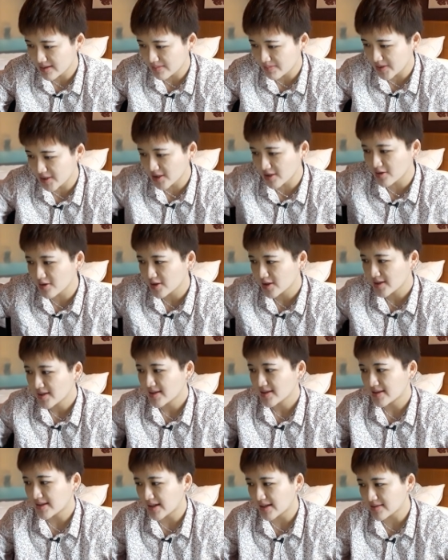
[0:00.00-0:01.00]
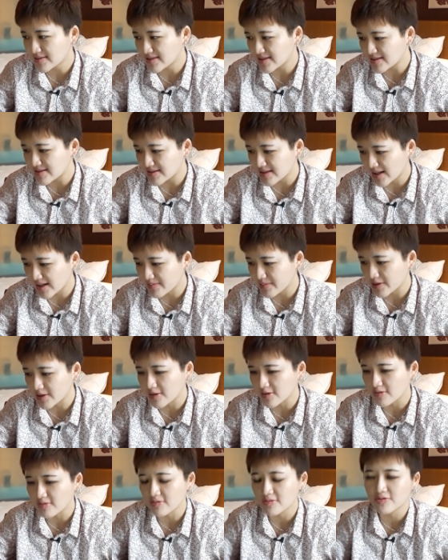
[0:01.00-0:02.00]
in the middle, then CCI
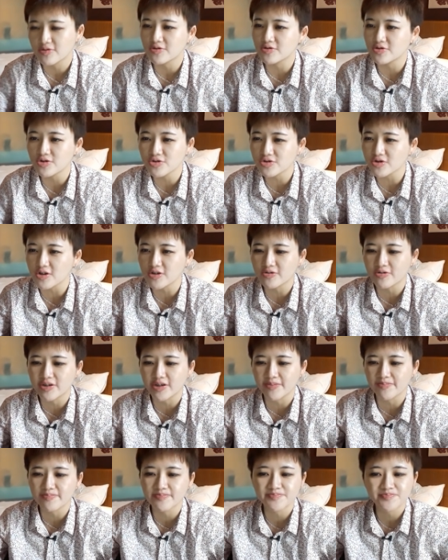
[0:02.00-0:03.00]
below. You use all three.